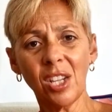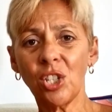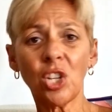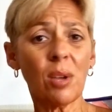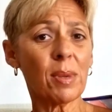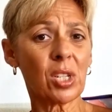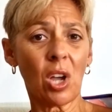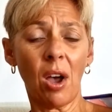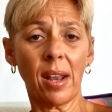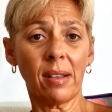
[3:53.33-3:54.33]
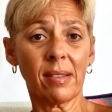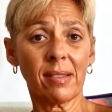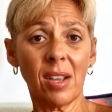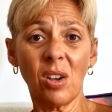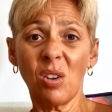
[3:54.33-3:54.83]
dermatitis,
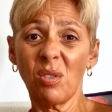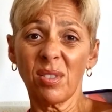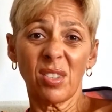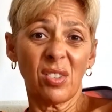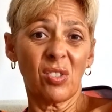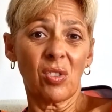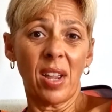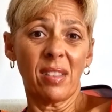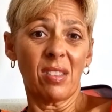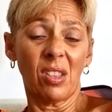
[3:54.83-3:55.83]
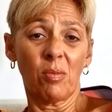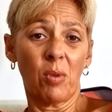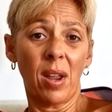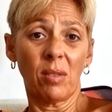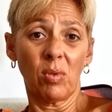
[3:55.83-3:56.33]
also strains and
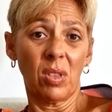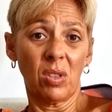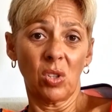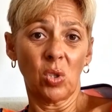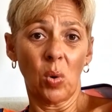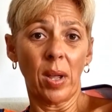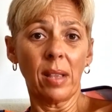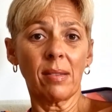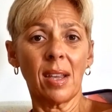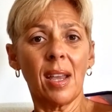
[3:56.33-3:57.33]
sprains within the joints,